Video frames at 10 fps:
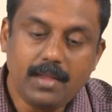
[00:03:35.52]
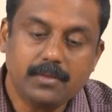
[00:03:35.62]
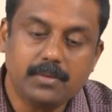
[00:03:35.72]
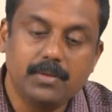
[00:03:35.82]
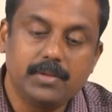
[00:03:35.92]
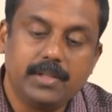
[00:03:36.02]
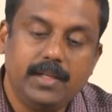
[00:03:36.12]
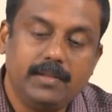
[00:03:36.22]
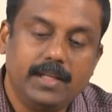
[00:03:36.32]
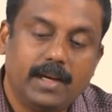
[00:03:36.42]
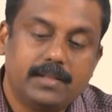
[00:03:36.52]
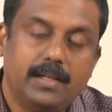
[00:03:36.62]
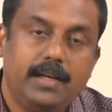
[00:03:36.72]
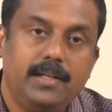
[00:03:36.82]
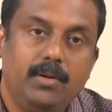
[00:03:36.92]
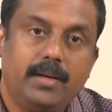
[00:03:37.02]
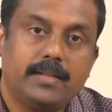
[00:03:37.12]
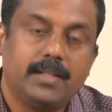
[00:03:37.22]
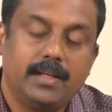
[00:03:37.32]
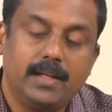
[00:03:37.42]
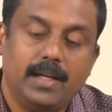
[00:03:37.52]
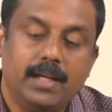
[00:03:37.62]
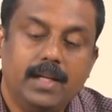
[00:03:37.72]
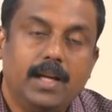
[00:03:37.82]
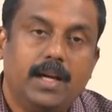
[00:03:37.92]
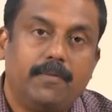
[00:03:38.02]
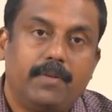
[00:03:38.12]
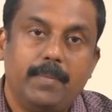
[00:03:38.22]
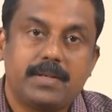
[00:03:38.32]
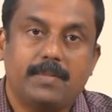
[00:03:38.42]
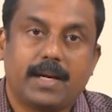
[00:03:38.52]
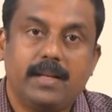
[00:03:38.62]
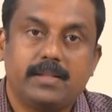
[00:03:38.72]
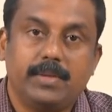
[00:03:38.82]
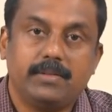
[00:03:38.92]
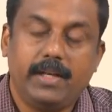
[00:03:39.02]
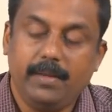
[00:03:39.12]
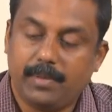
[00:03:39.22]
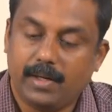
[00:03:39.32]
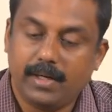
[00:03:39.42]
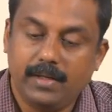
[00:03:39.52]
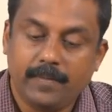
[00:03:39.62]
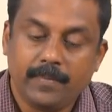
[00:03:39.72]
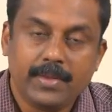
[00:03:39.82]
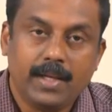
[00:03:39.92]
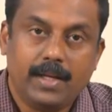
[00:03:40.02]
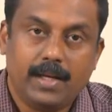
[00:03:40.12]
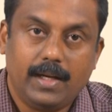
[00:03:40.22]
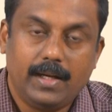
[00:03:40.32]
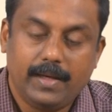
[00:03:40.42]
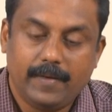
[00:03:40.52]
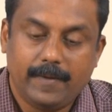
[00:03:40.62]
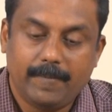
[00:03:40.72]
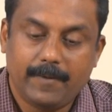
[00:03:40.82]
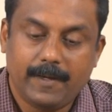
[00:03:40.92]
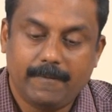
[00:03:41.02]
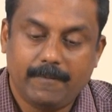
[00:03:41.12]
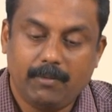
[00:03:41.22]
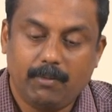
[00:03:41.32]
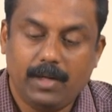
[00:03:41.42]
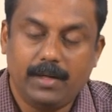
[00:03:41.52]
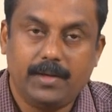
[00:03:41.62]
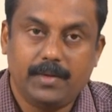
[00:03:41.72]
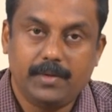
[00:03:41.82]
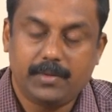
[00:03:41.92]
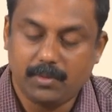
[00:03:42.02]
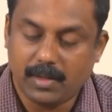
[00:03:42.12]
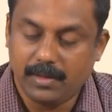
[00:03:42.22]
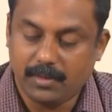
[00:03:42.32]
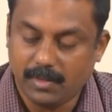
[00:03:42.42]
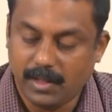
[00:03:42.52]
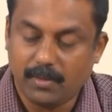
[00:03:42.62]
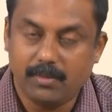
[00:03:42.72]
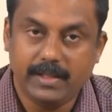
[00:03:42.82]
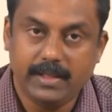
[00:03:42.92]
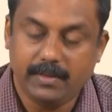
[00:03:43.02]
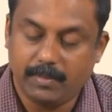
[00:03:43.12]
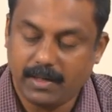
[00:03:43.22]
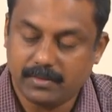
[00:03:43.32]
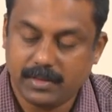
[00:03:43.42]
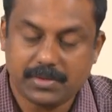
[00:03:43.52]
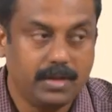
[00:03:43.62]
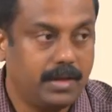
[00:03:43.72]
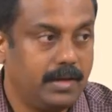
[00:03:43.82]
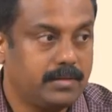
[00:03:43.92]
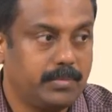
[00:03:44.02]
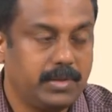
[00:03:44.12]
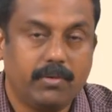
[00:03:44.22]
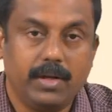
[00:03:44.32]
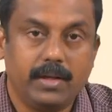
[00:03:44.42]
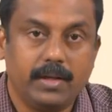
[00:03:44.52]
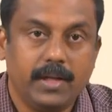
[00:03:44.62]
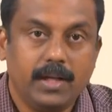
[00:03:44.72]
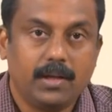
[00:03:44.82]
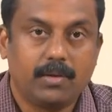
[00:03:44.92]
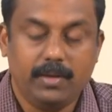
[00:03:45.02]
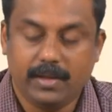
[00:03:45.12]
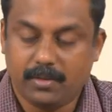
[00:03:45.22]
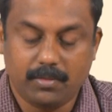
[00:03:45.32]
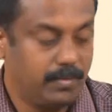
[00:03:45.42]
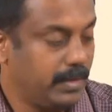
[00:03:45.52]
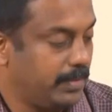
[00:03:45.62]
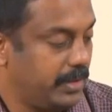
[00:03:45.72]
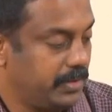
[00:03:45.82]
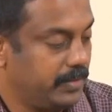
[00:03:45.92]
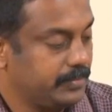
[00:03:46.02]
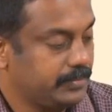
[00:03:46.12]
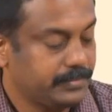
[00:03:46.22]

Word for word: So, the, the understanding nucleus and uh, formation mechanism is very important um, uh, uh, to, to control the, the microstructure at subsequent uh, cooling to room temperature.